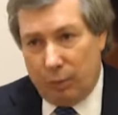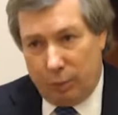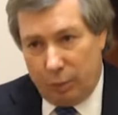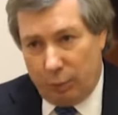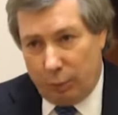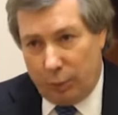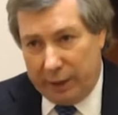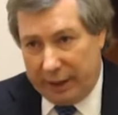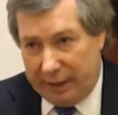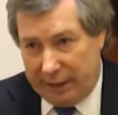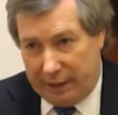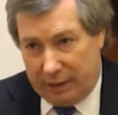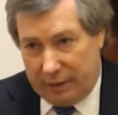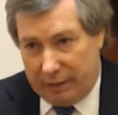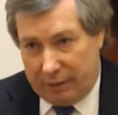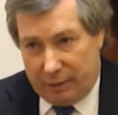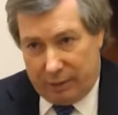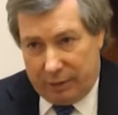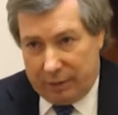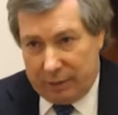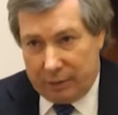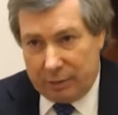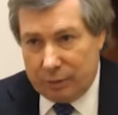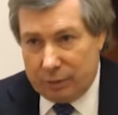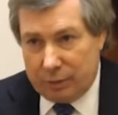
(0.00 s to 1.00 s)

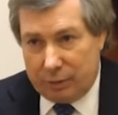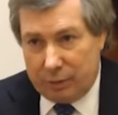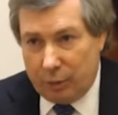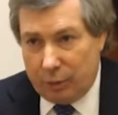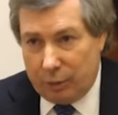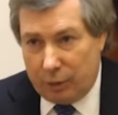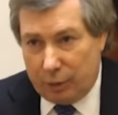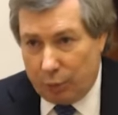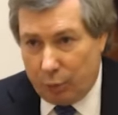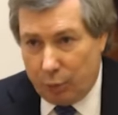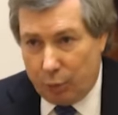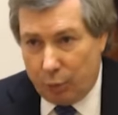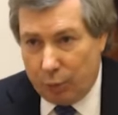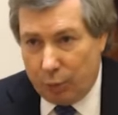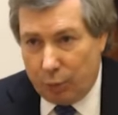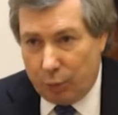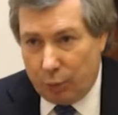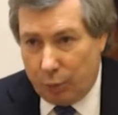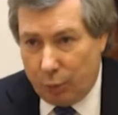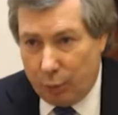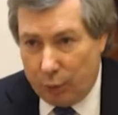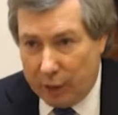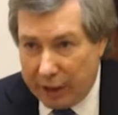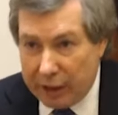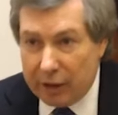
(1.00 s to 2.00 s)

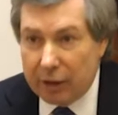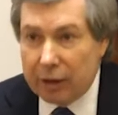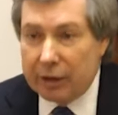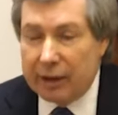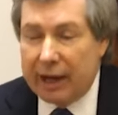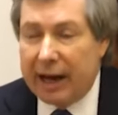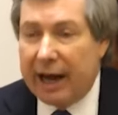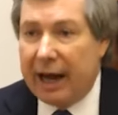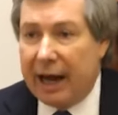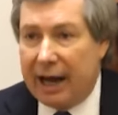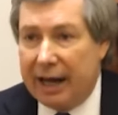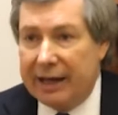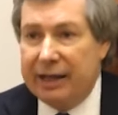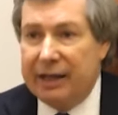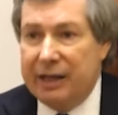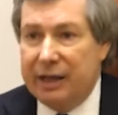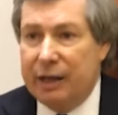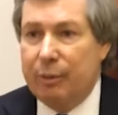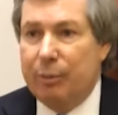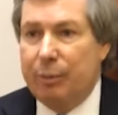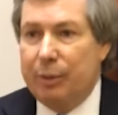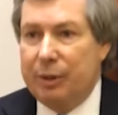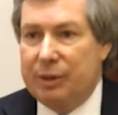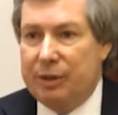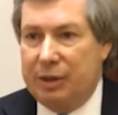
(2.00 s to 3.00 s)
we're not
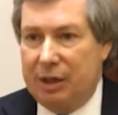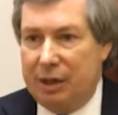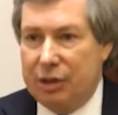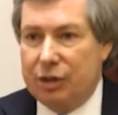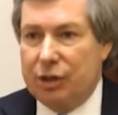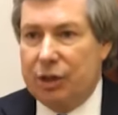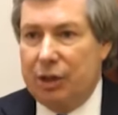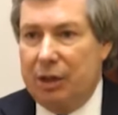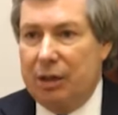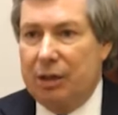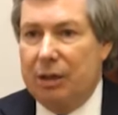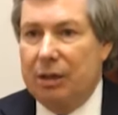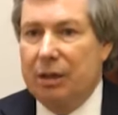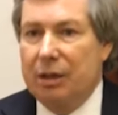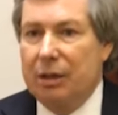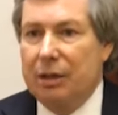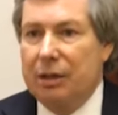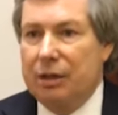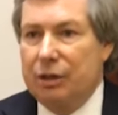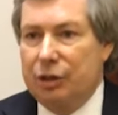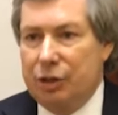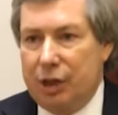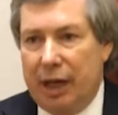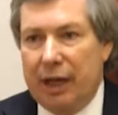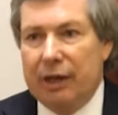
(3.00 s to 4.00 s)
in a position
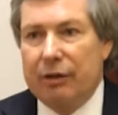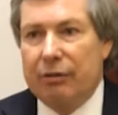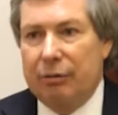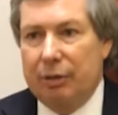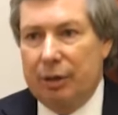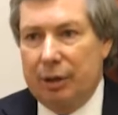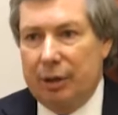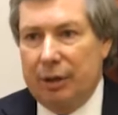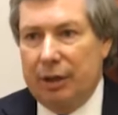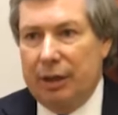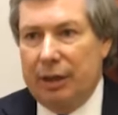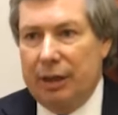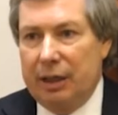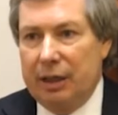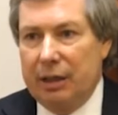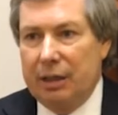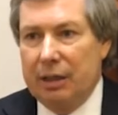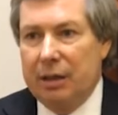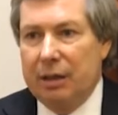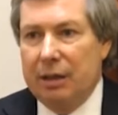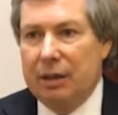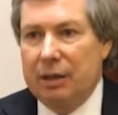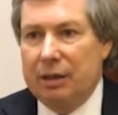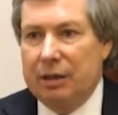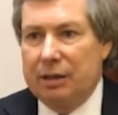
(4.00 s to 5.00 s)
generally
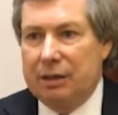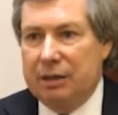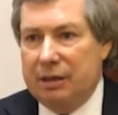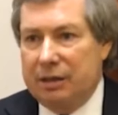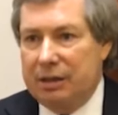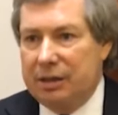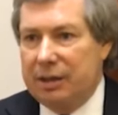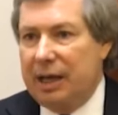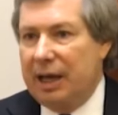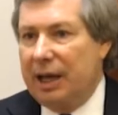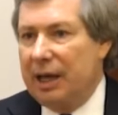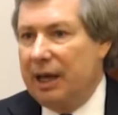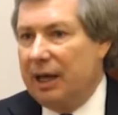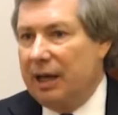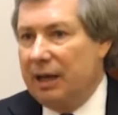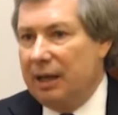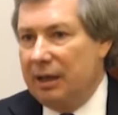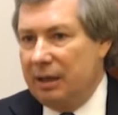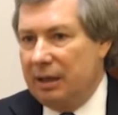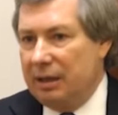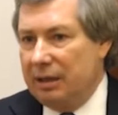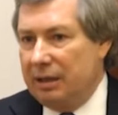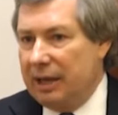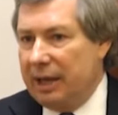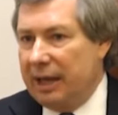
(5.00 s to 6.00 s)
to
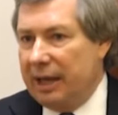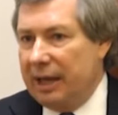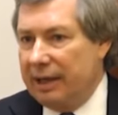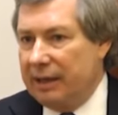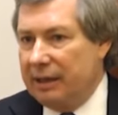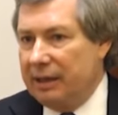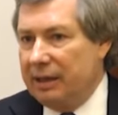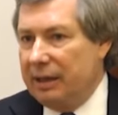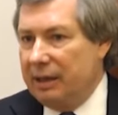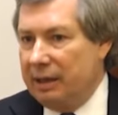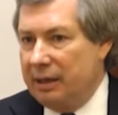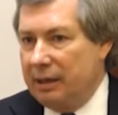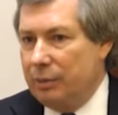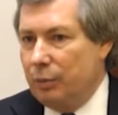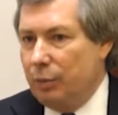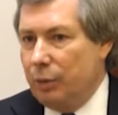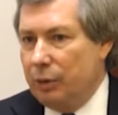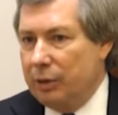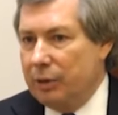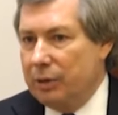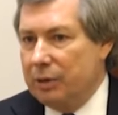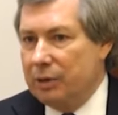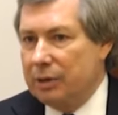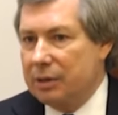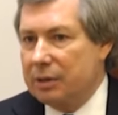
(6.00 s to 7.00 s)
say that it
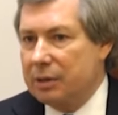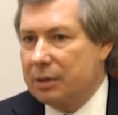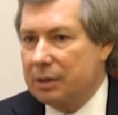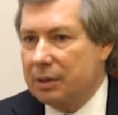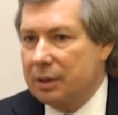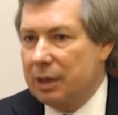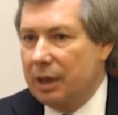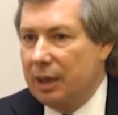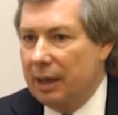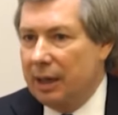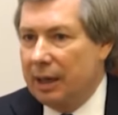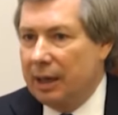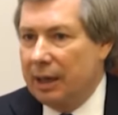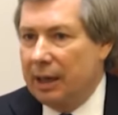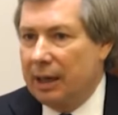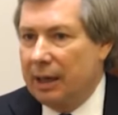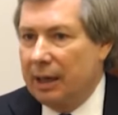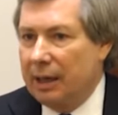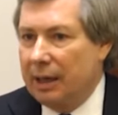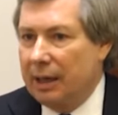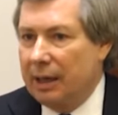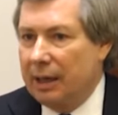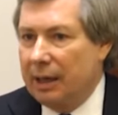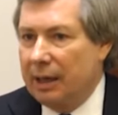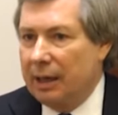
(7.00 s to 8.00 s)
was
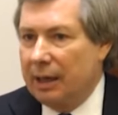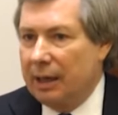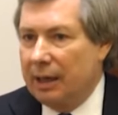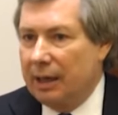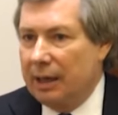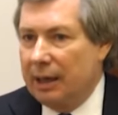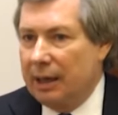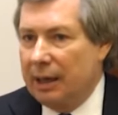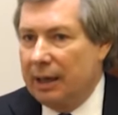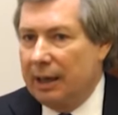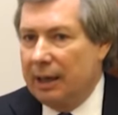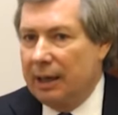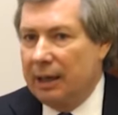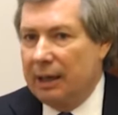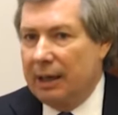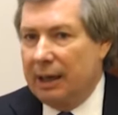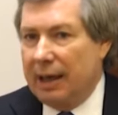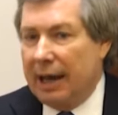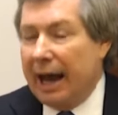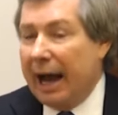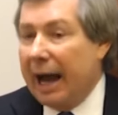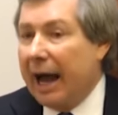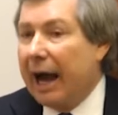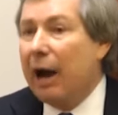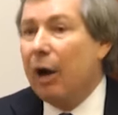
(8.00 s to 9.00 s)

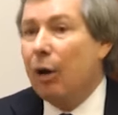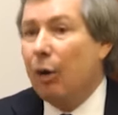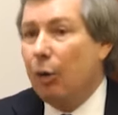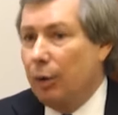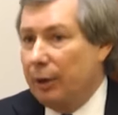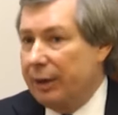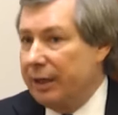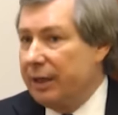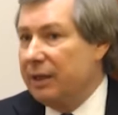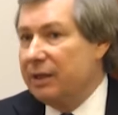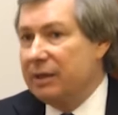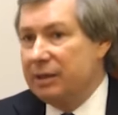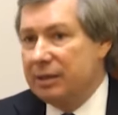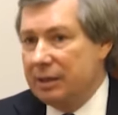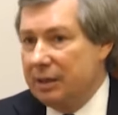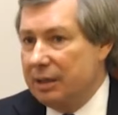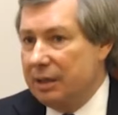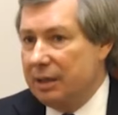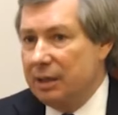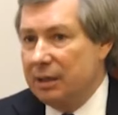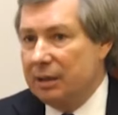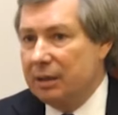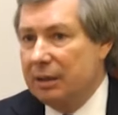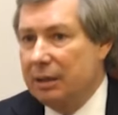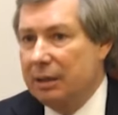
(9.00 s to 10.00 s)
how an
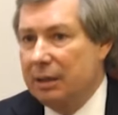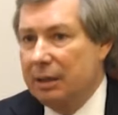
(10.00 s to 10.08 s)
incident